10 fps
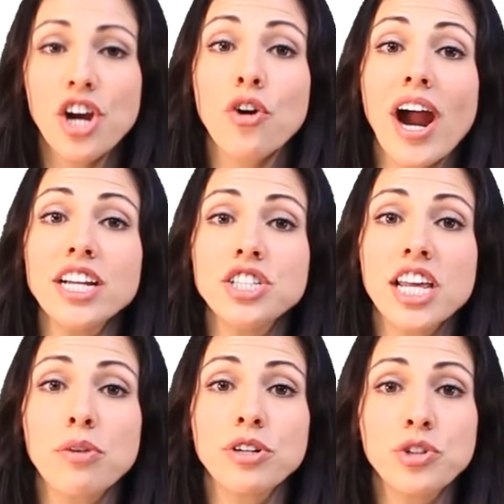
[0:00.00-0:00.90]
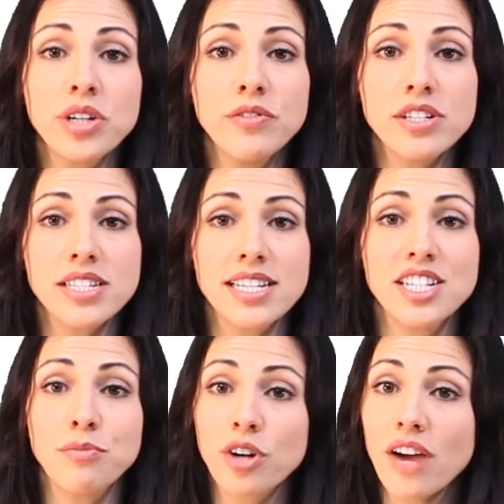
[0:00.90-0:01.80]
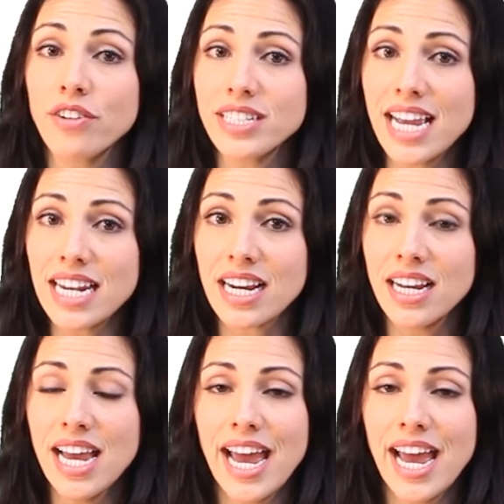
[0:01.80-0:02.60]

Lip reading: crash data retrieval system recovered data